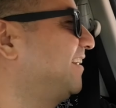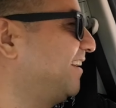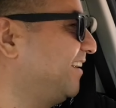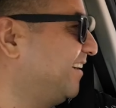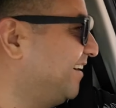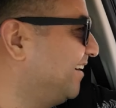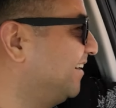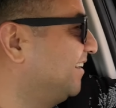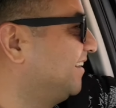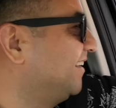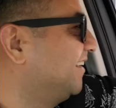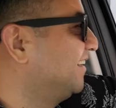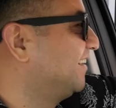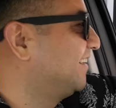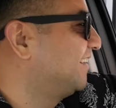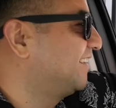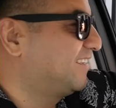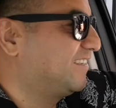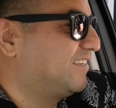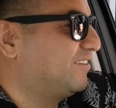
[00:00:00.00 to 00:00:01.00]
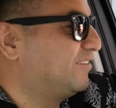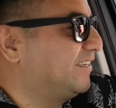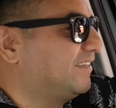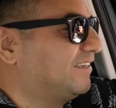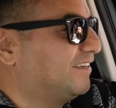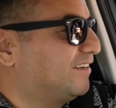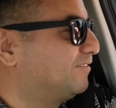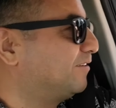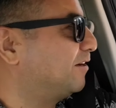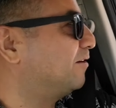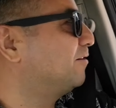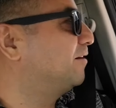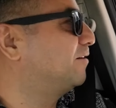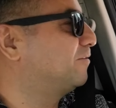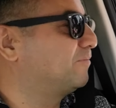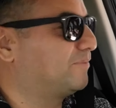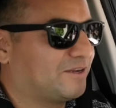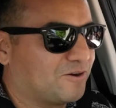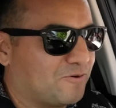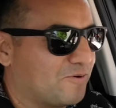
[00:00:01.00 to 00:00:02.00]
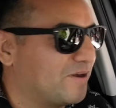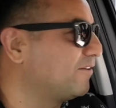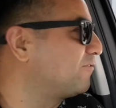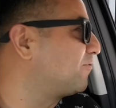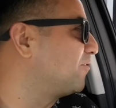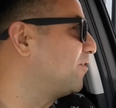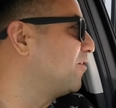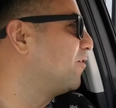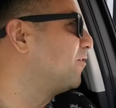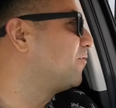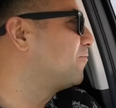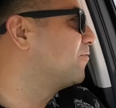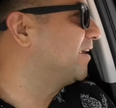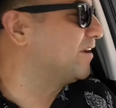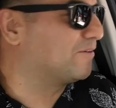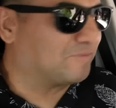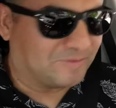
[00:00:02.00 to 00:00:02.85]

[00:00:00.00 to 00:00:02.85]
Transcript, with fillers: Yeah. I mean, I'll, I'll be away for a whole week,